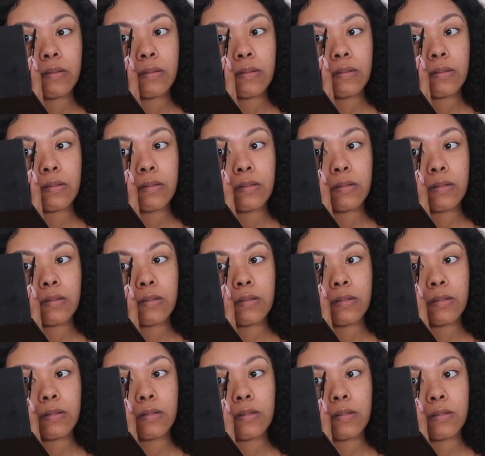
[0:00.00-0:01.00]

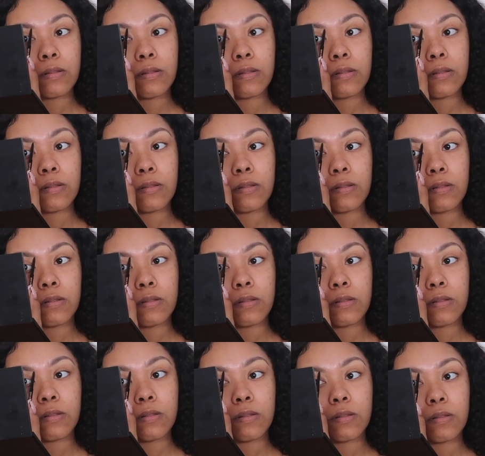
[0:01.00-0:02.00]

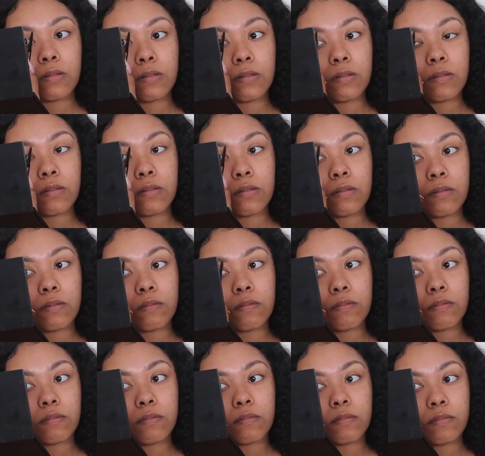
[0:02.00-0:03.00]

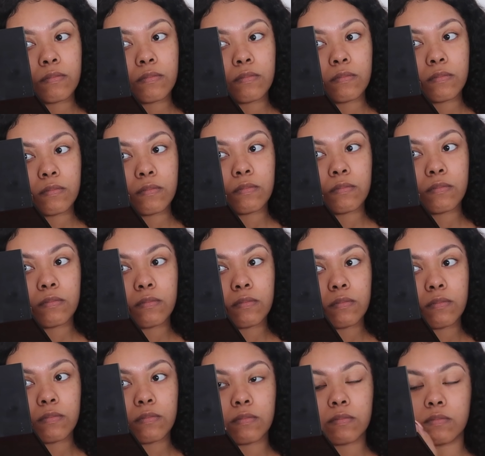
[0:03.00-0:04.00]

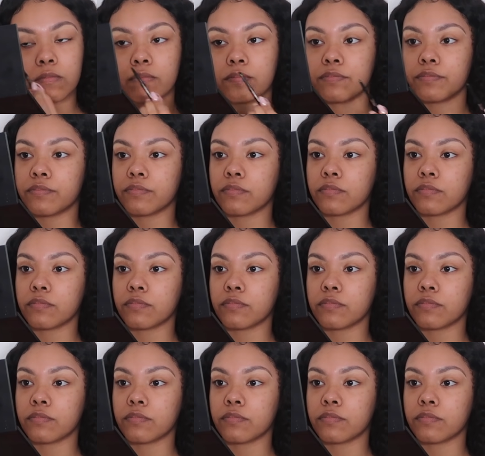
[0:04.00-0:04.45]
(not speaking)